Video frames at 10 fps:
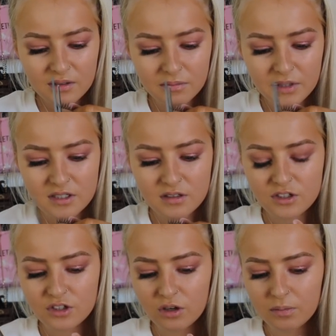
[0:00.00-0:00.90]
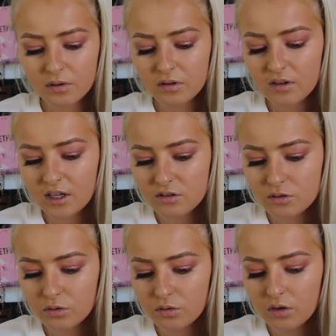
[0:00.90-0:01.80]
miss the job at
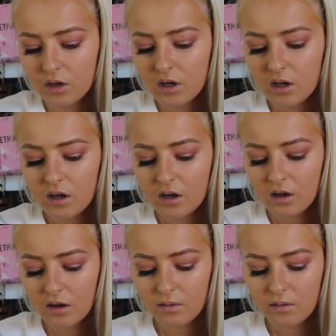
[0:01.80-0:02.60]
all. It